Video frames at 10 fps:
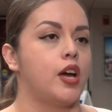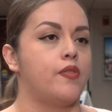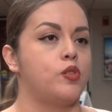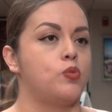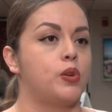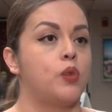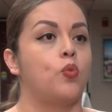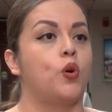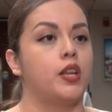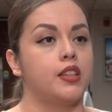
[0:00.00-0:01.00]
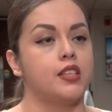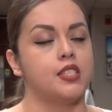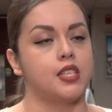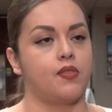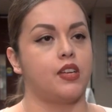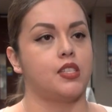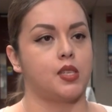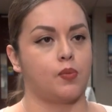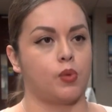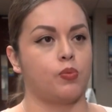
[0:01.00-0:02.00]
you have to bring one of the seven
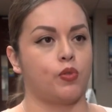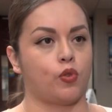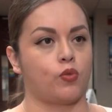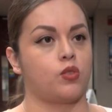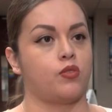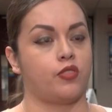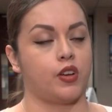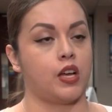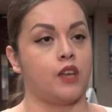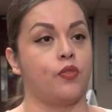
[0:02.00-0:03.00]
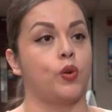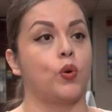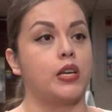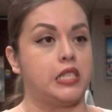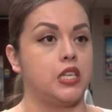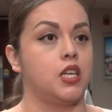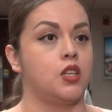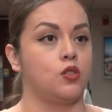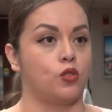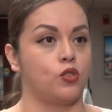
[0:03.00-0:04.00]
acceptable forms of uh, photo ID
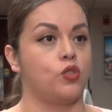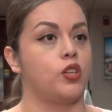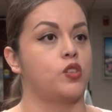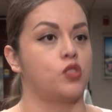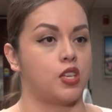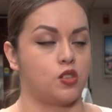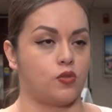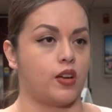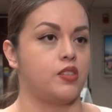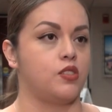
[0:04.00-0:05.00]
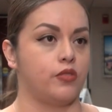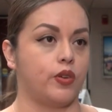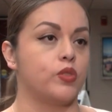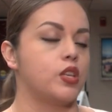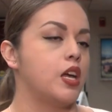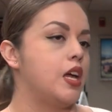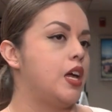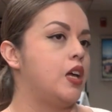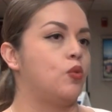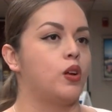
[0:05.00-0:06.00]
in order to exercise your right to vote.
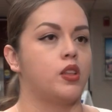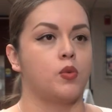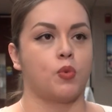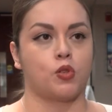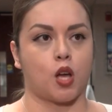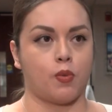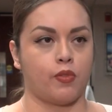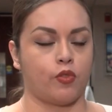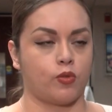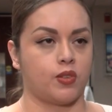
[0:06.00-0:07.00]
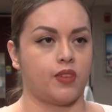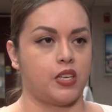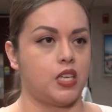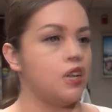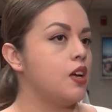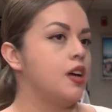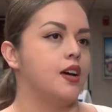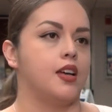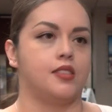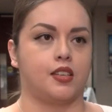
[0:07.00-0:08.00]
And what are the most common forms of ID?
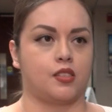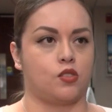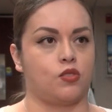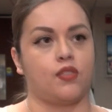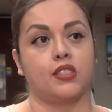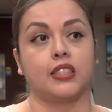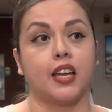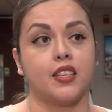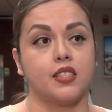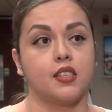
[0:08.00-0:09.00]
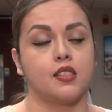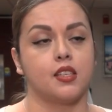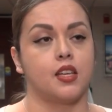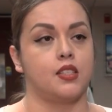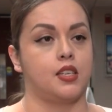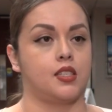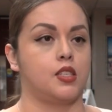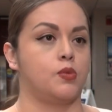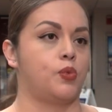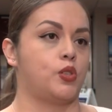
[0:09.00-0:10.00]
A Texas driver's license, a
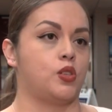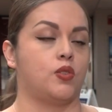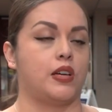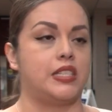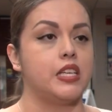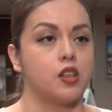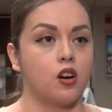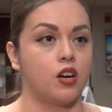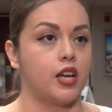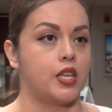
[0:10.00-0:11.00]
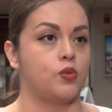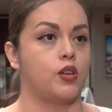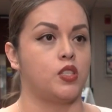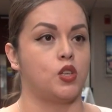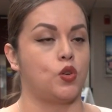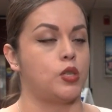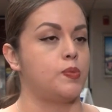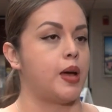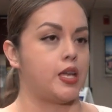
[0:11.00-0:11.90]
Texas personal ID card, as well as a U.S.